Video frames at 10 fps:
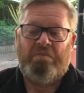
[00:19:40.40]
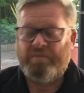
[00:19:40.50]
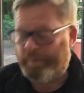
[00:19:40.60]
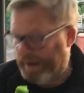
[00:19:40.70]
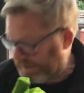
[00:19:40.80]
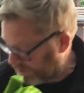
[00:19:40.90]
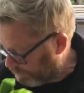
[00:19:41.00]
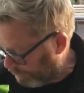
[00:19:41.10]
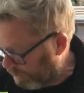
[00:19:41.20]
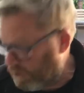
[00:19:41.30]
the pegs would
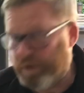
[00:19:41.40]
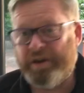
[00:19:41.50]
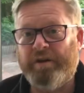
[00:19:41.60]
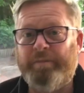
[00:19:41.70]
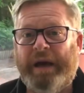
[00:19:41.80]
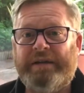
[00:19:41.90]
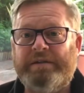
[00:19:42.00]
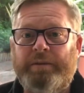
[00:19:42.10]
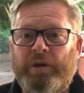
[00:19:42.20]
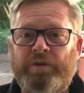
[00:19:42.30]
probably go in the other bag, to
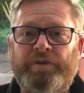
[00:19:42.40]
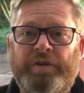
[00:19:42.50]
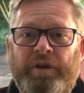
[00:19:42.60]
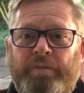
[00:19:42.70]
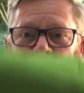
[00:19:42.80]
be honest with you.